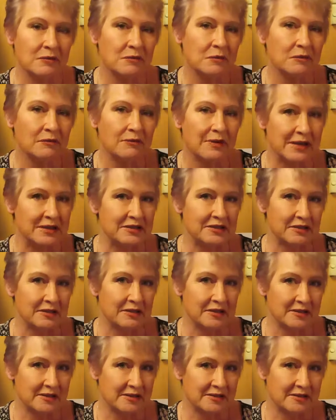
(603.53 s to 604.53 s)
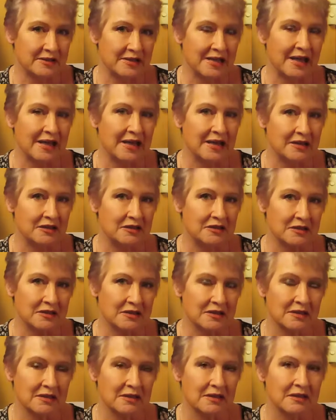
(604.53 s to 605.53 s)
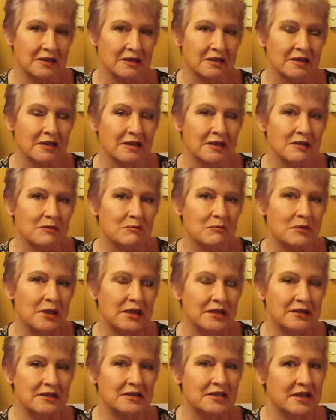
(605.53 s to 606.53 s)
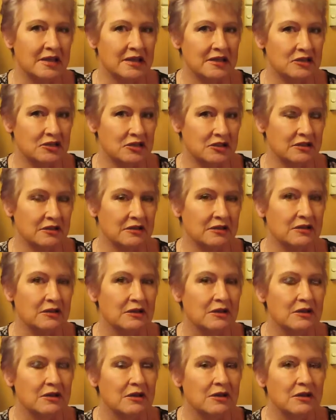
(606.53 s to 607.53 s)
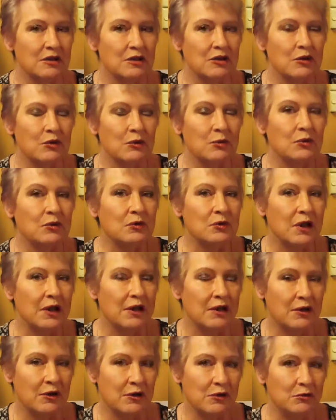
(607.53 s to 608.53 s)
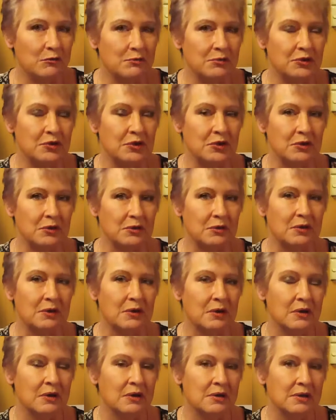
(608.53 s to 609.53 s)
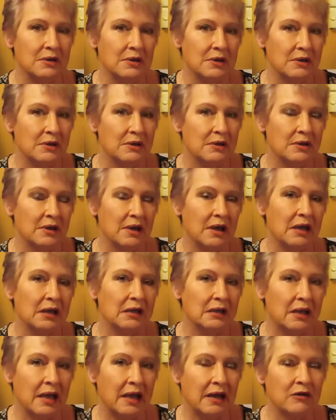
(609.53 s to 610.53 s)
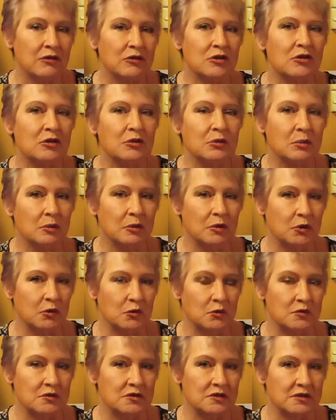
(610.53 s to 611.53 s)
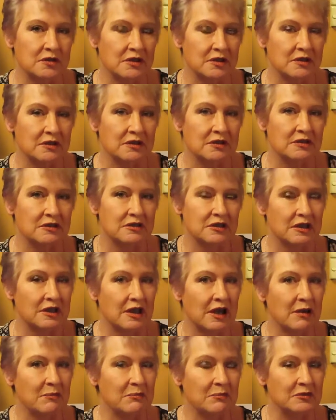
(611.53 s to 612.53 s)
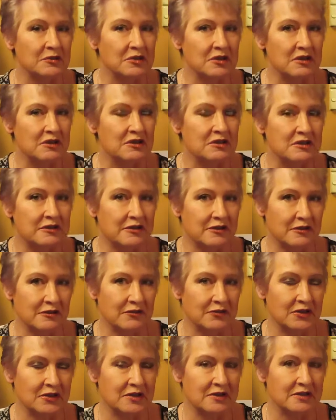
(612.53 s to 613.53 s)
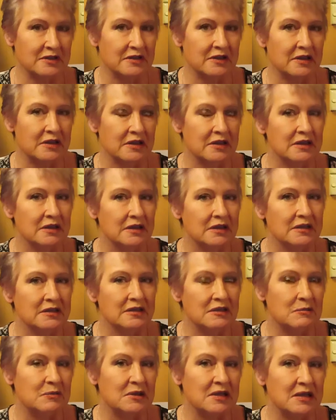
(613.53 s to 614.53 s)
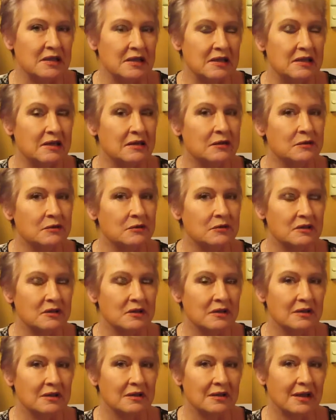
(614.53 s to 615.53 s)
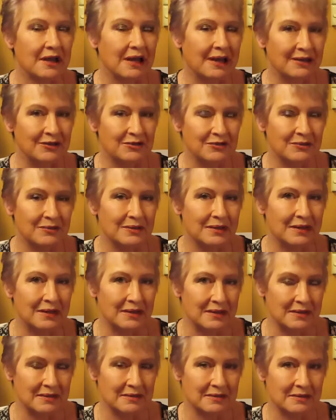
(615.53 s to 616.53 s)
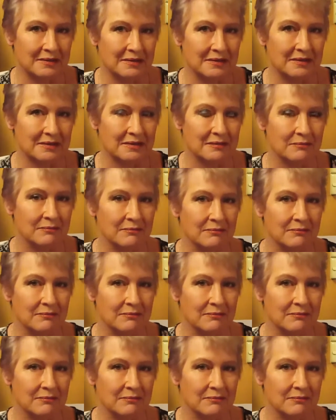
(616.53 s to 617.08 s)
you will reach this stage. Meditation will help you allow your wounds to come to the surface to be healed and released.